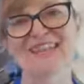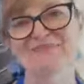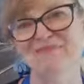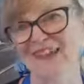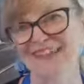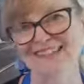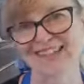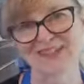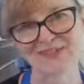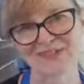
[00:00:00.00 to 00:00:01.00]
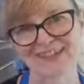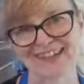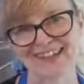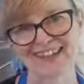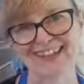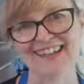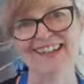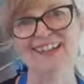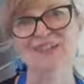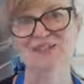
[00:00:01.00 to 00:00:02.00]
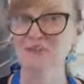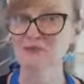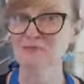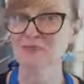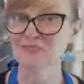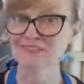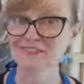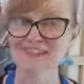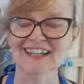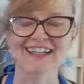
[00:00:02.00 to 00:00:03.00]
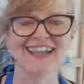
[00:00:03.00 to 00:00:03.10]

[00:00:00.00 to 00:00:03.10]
it makes everything doable